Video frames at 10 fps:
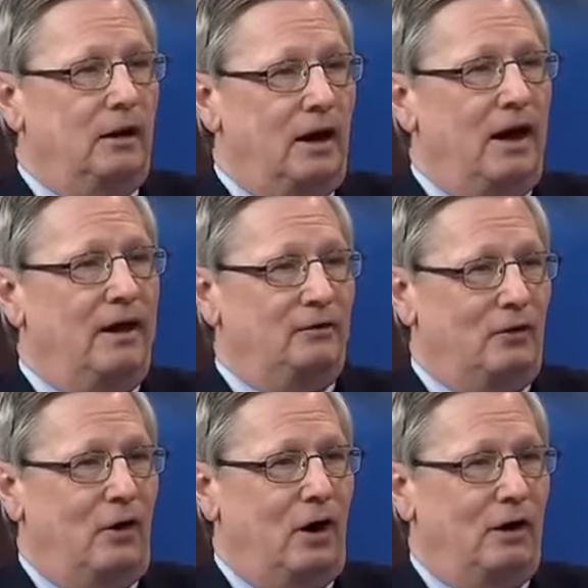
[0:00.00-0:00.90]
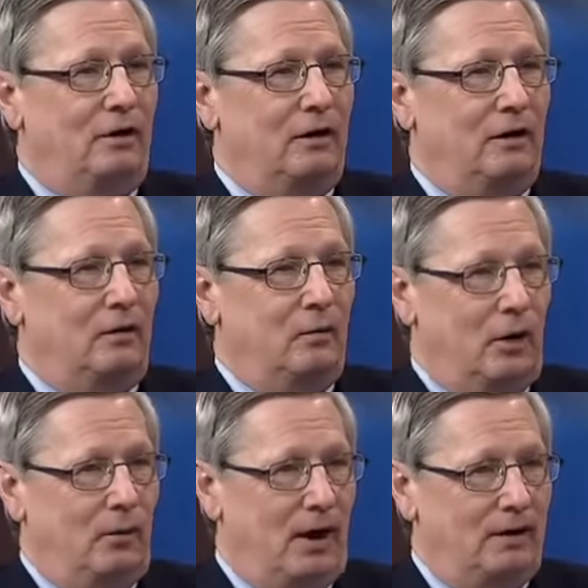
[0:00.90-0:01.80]
clients aren't
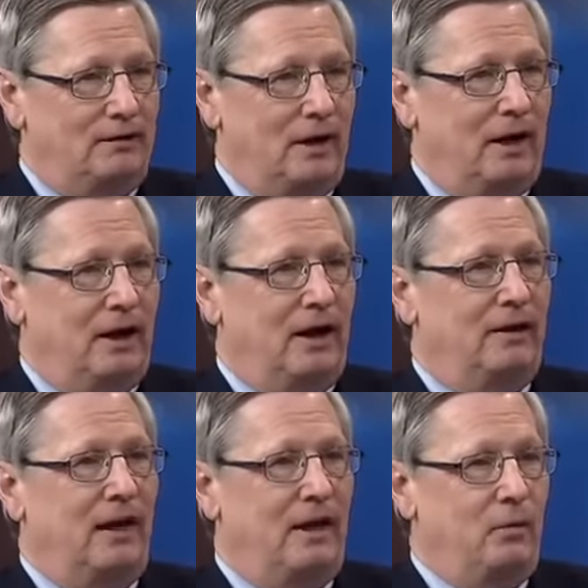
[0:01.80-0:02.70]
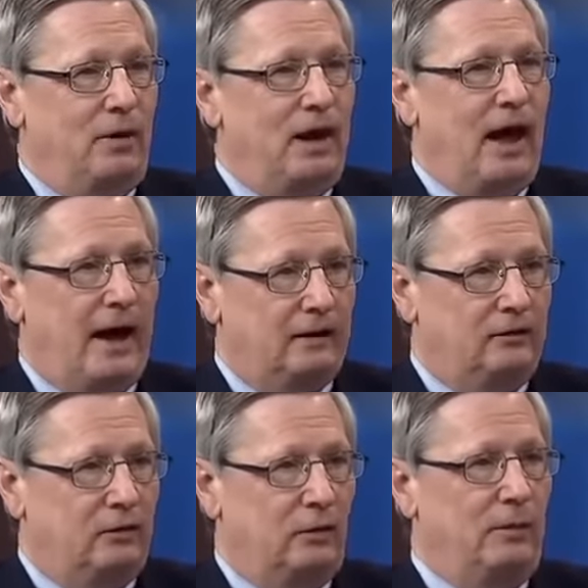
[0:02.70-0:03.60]
robots, and they
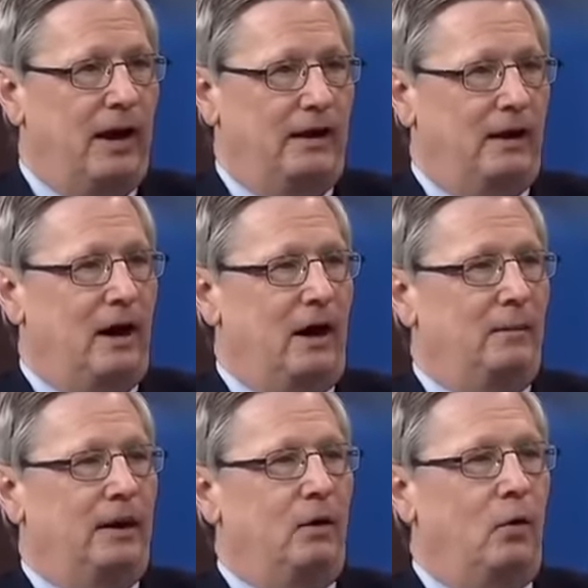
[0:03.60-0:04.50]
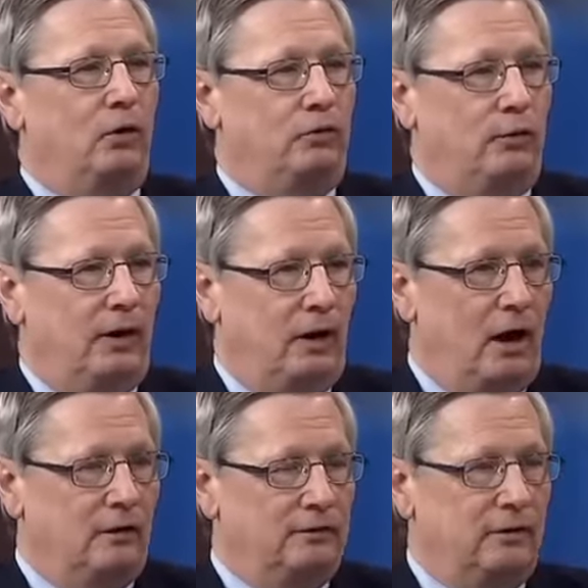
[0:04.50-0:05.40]
react to a bad economy or to a
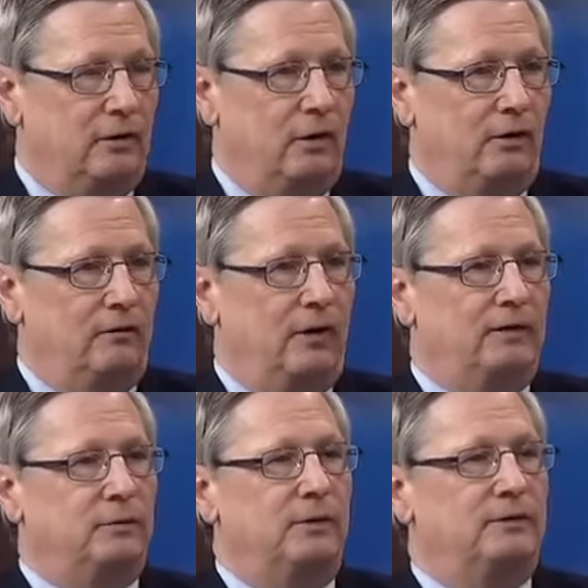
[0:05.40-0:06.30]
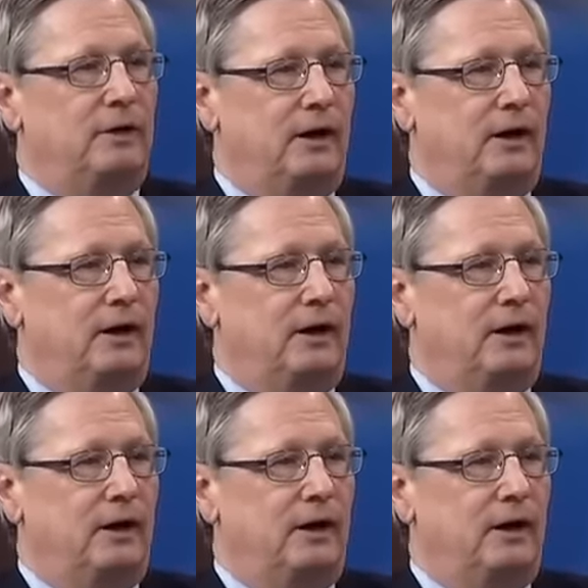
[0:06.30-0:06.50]
loss in their own investments,